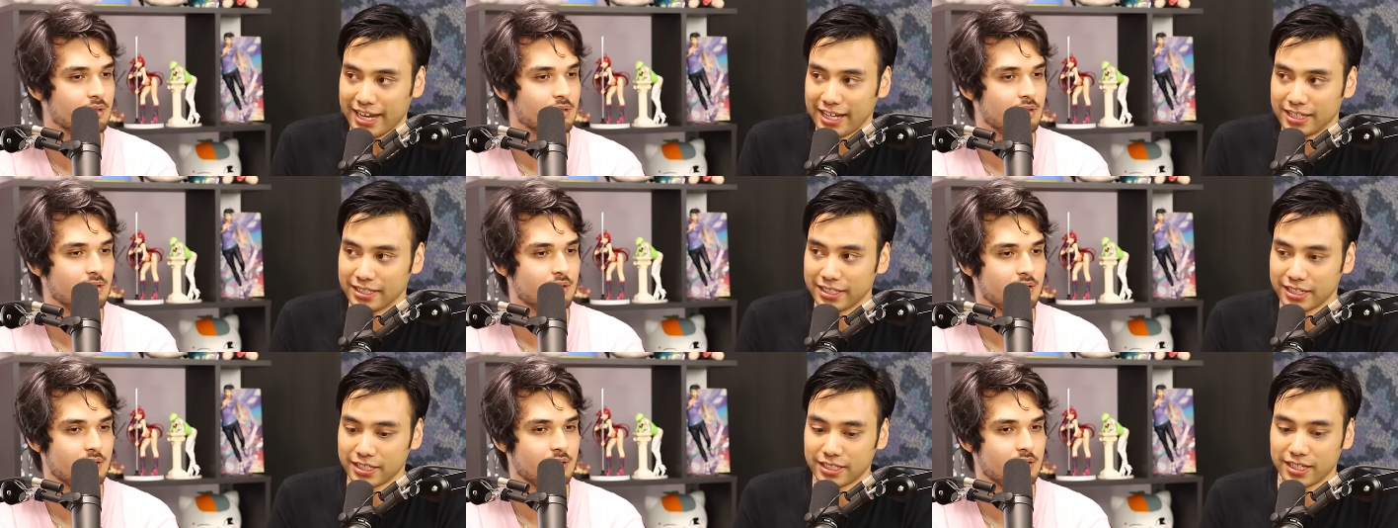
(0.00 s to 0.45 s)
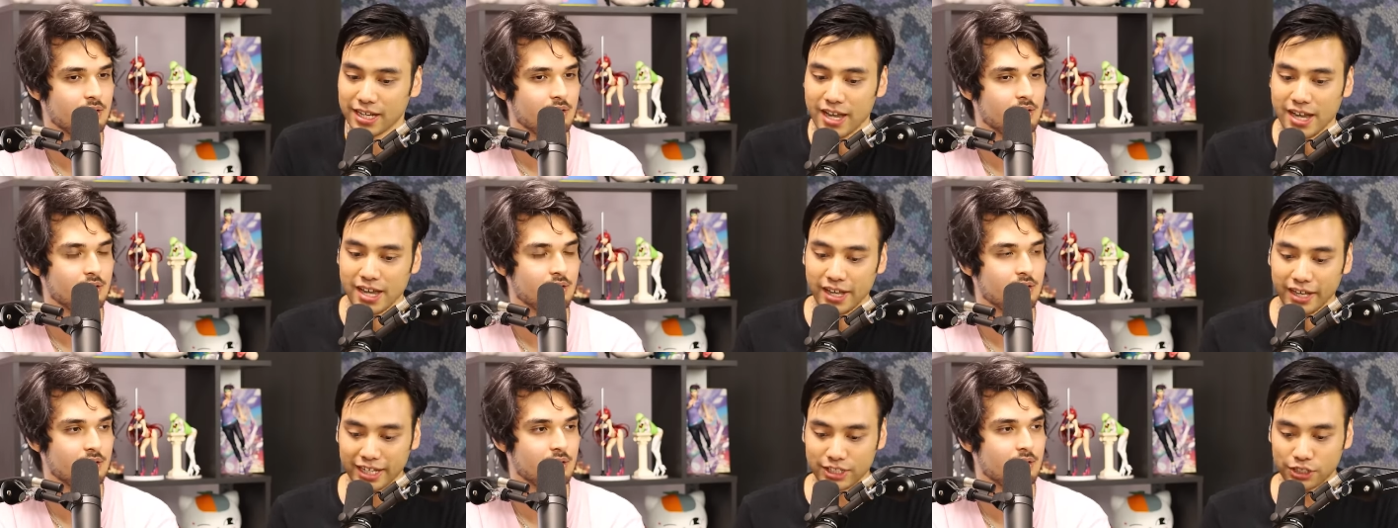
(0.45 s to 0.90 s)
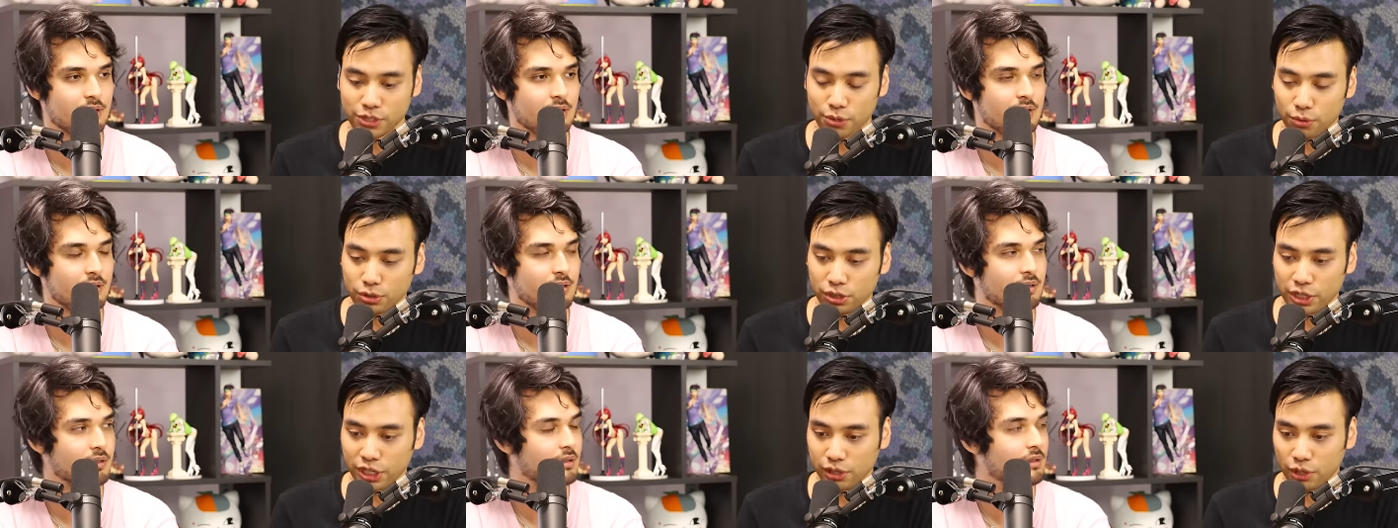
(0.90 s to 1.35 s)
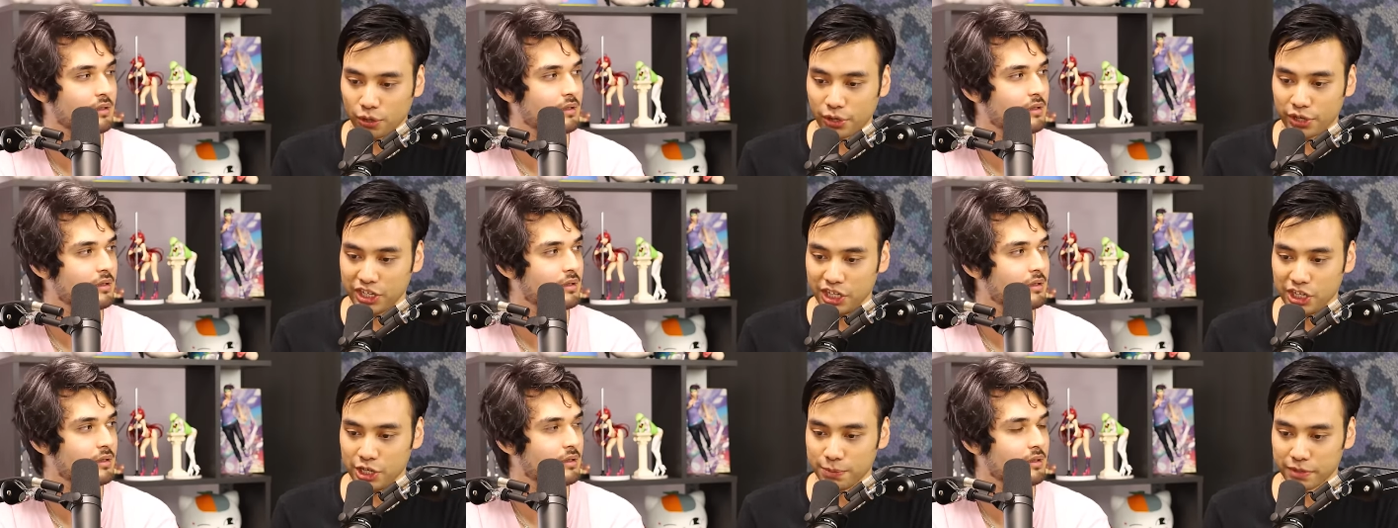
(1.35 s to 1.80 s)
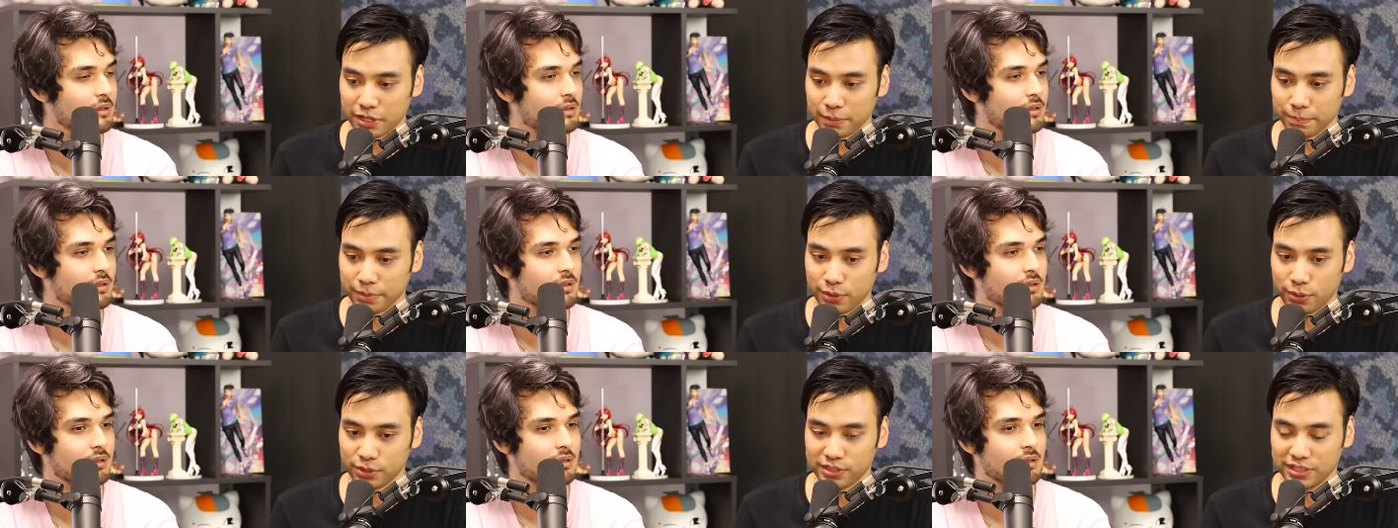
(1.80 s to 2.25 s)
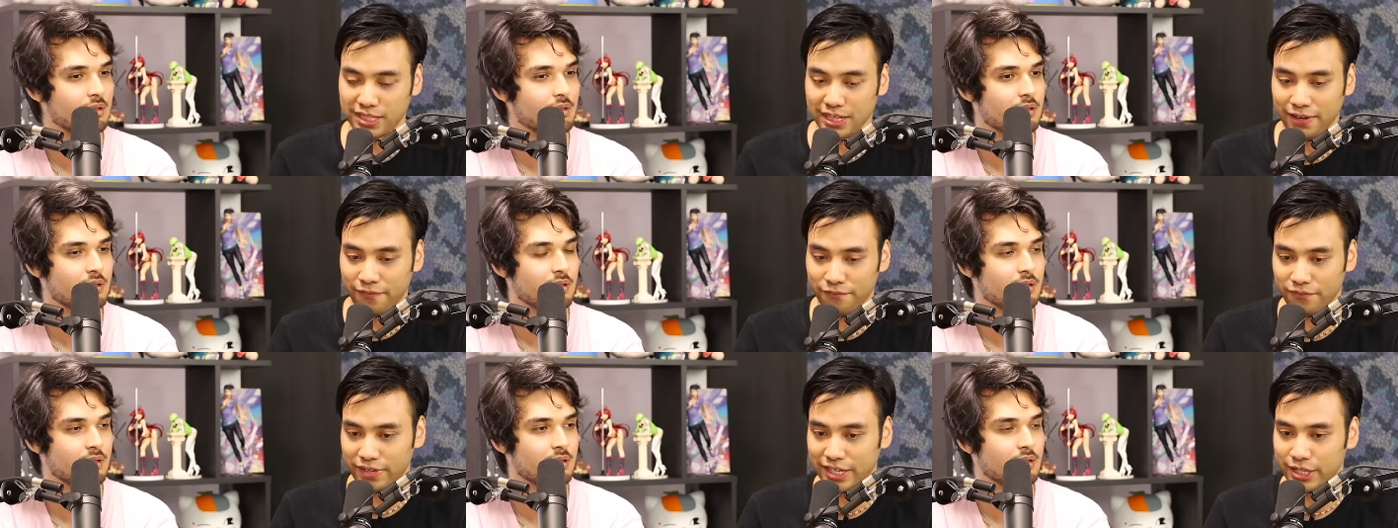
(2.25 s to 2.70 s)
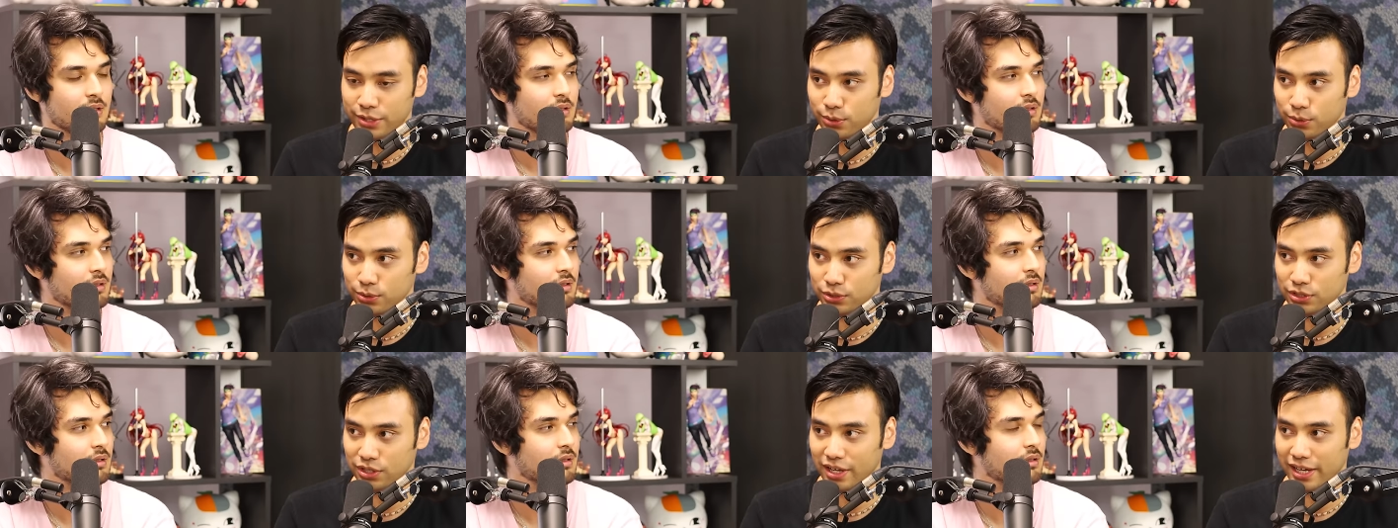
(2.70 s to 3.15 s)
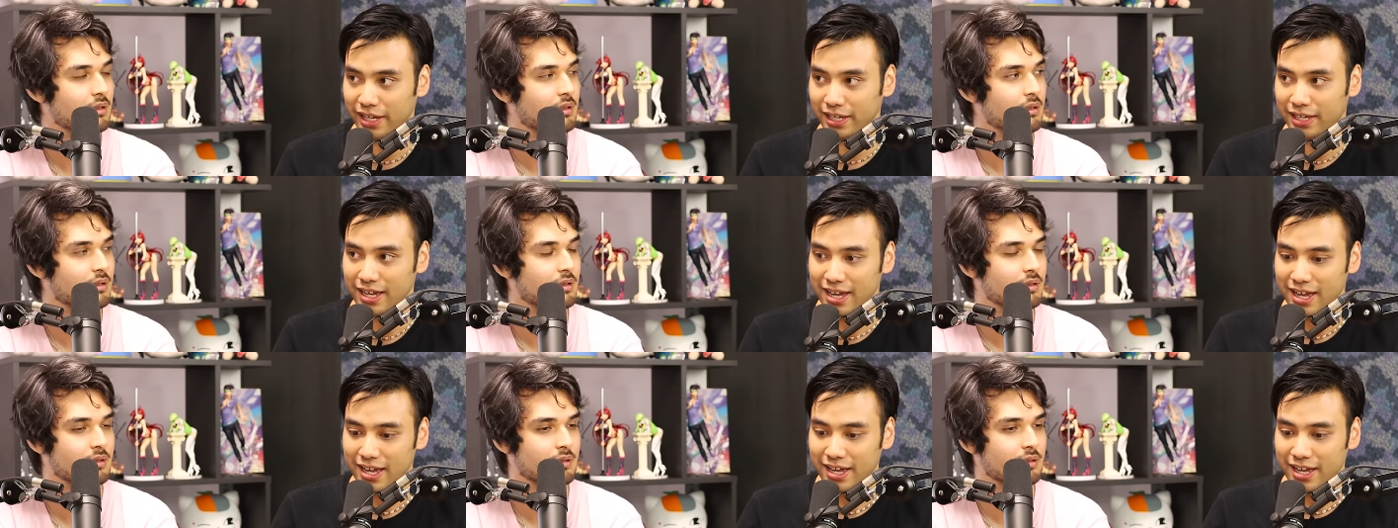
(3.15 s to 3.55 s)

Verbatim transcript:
Speaker 1: to end it. It's called No Longer Human because he feels like